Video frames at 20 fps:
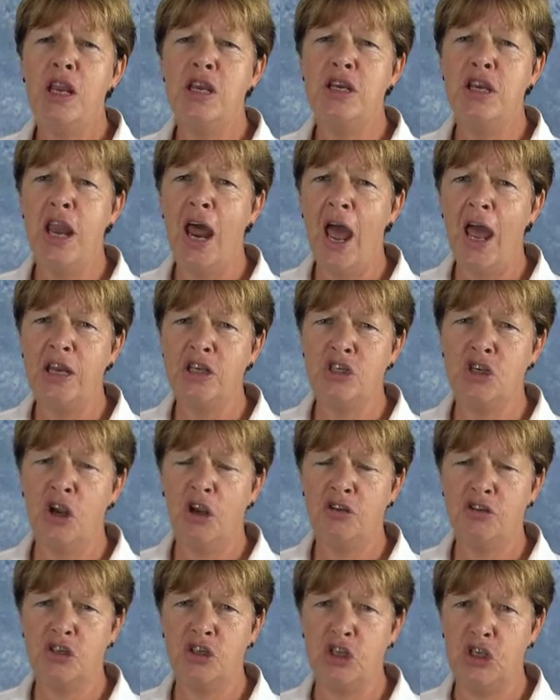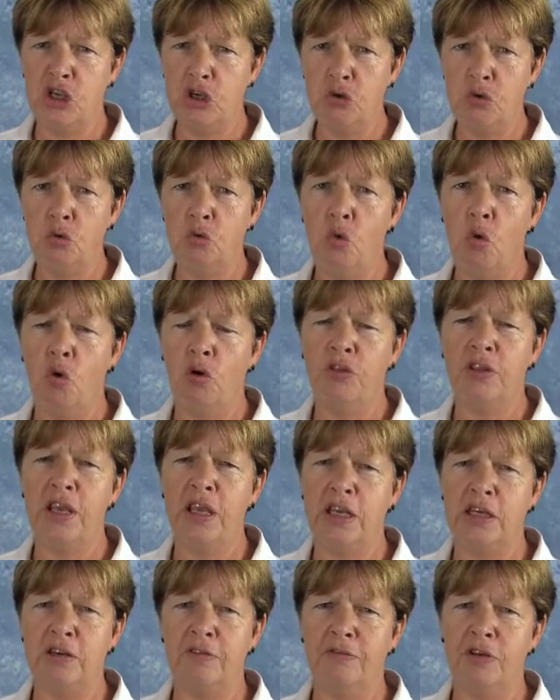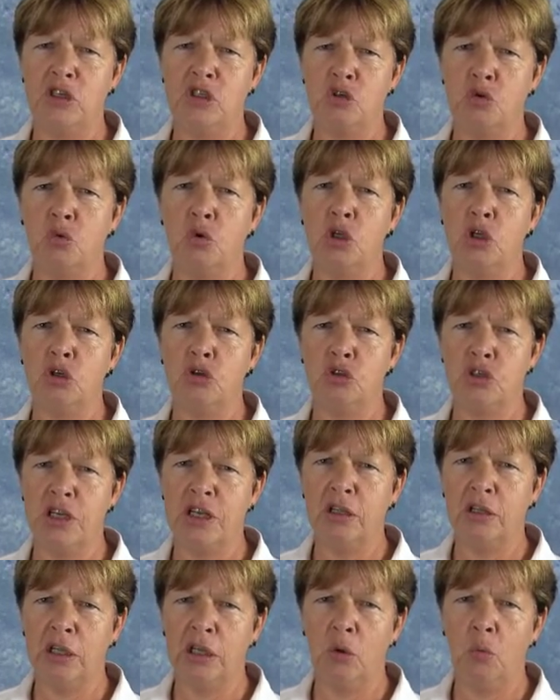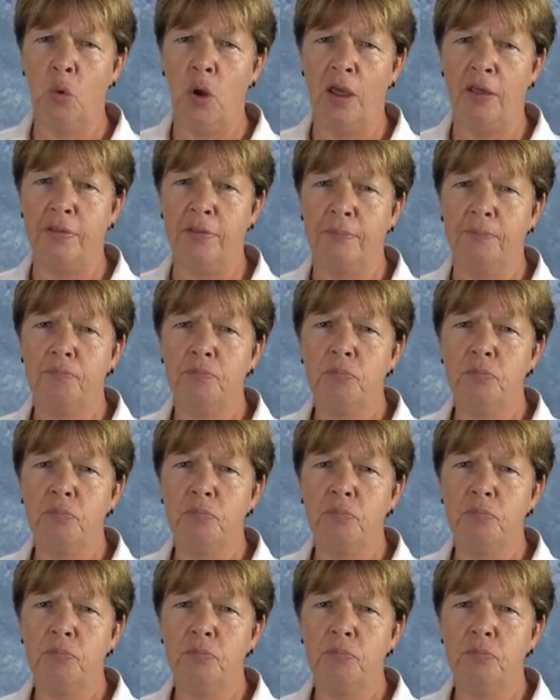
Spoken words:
not just you or the individual you're dealing with.